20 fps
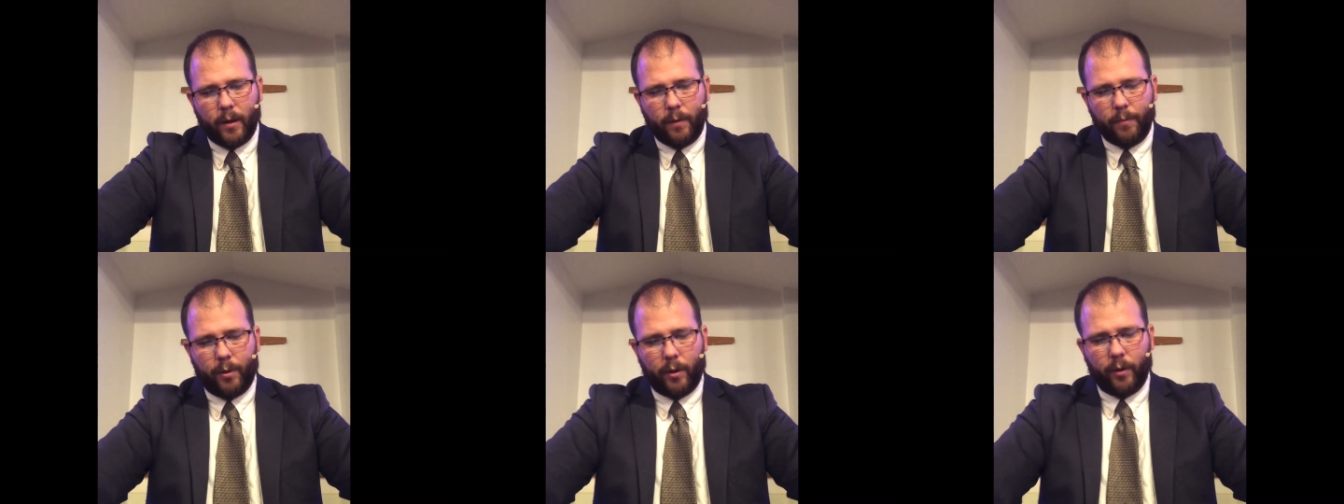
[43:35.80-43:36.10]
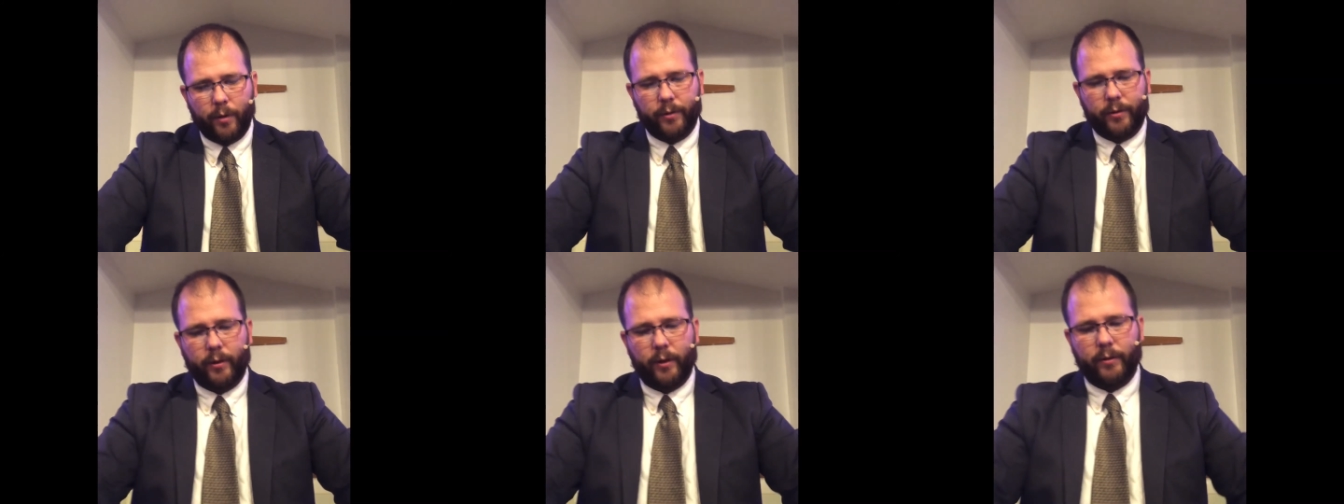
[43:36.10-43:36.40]

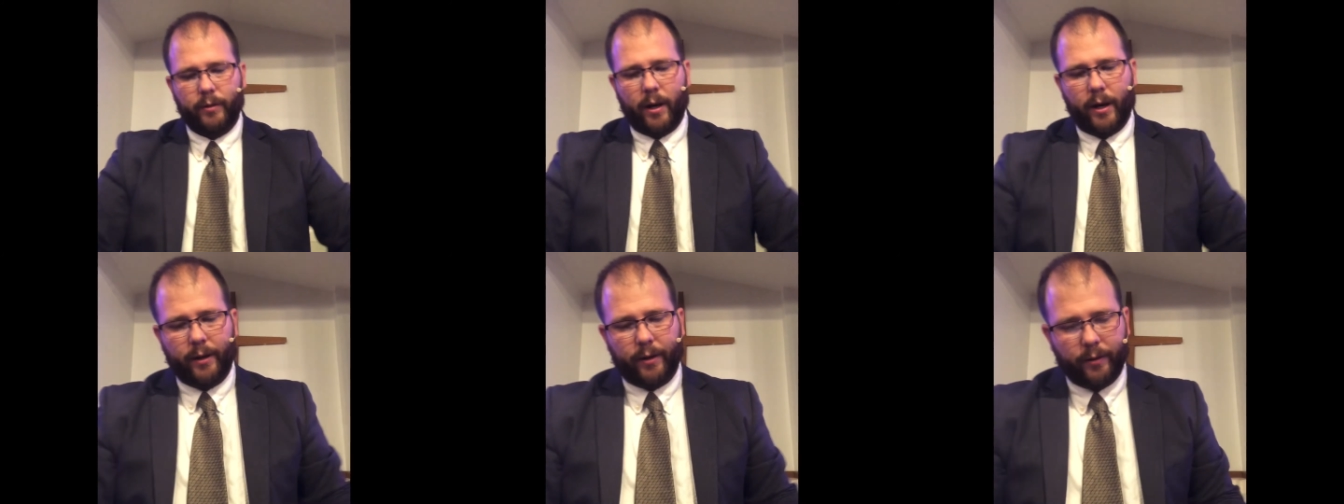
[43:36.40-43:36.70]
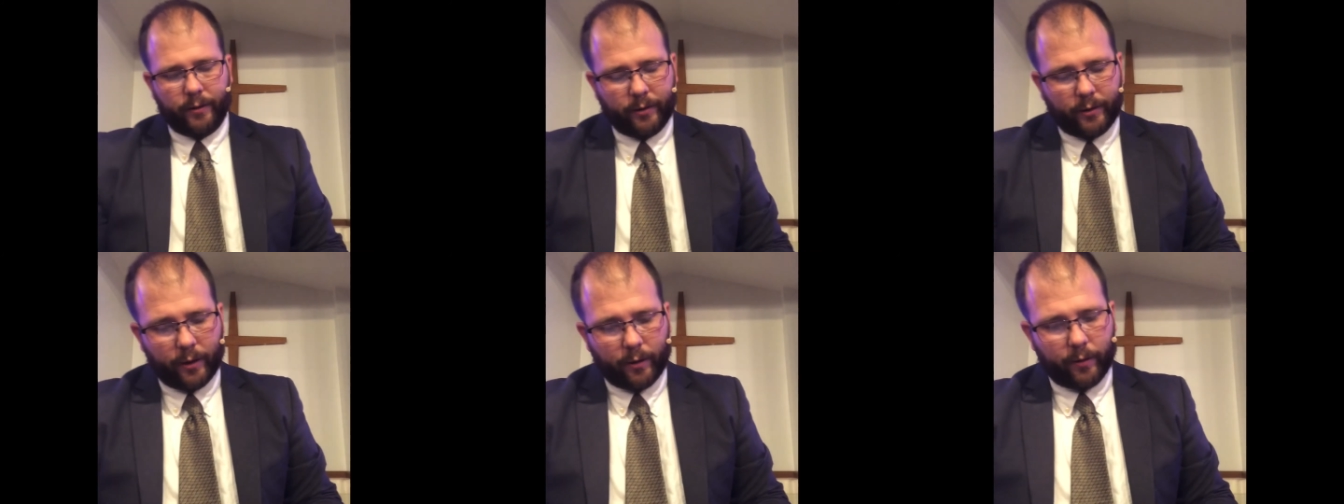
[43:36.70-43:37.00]
Paul says, I
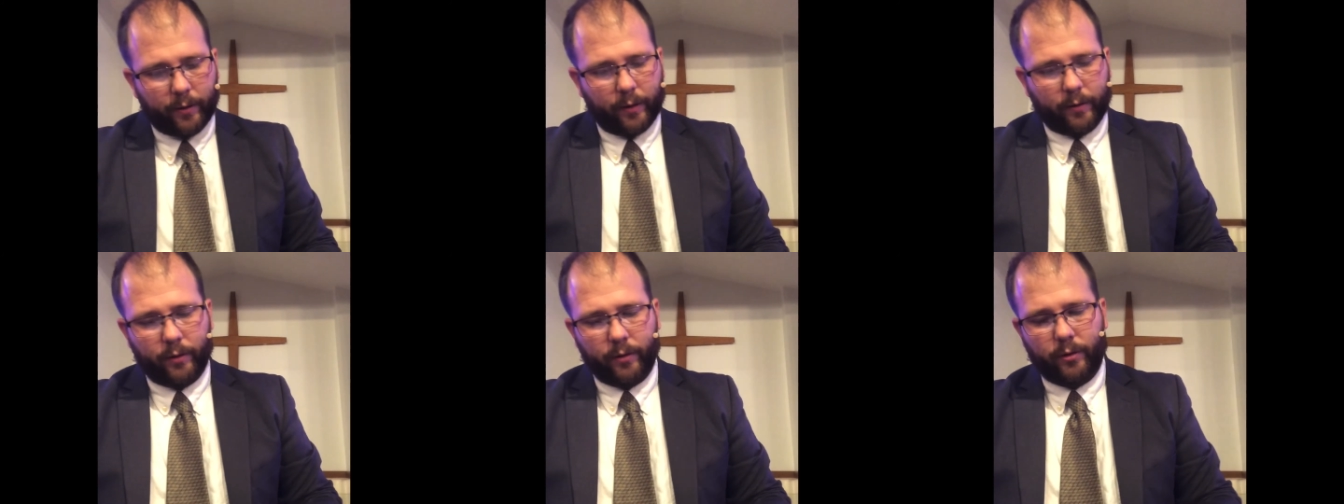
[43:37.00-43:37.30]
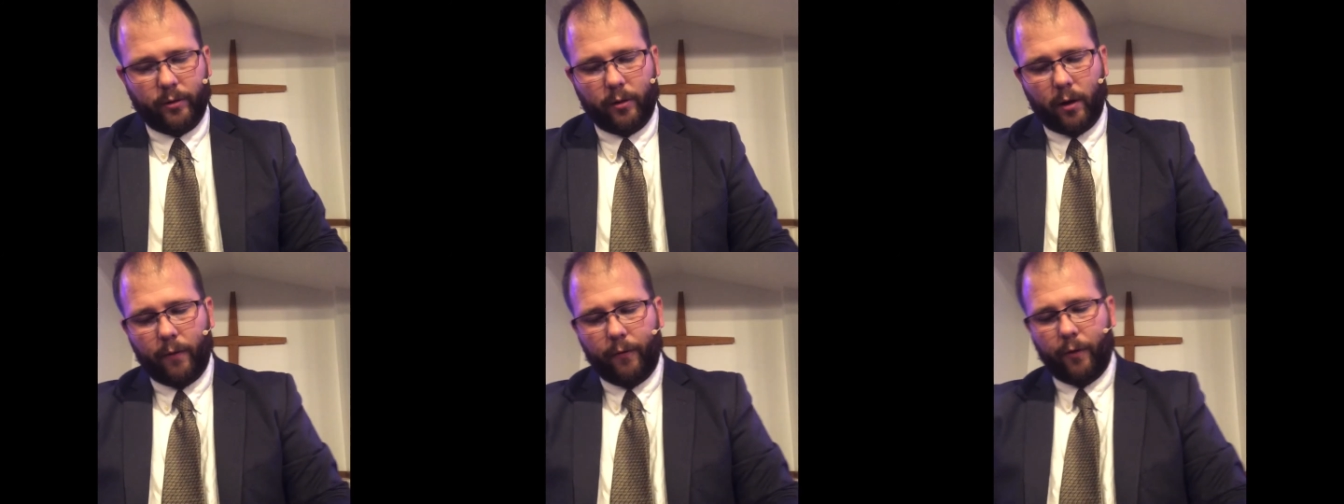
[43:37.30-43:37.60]
consider that the
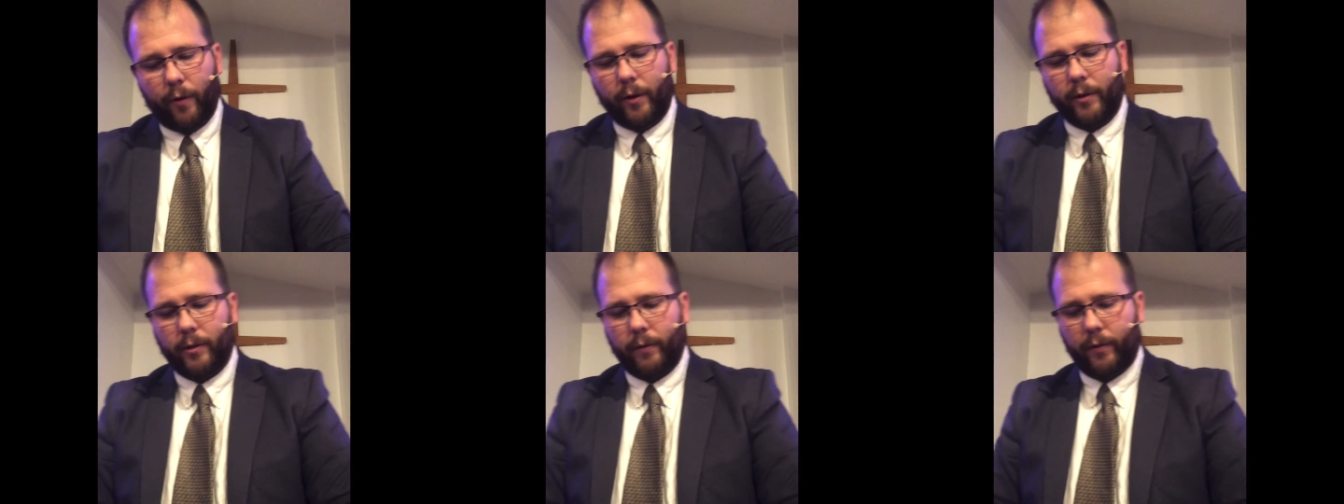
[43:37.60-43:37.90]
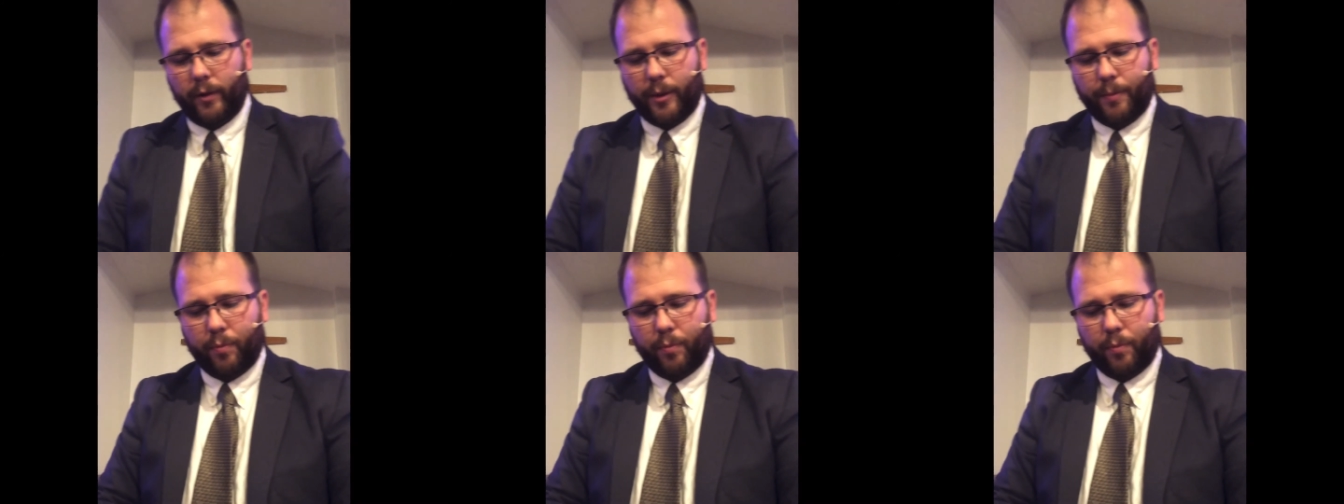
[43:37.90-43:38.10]
sufferings of this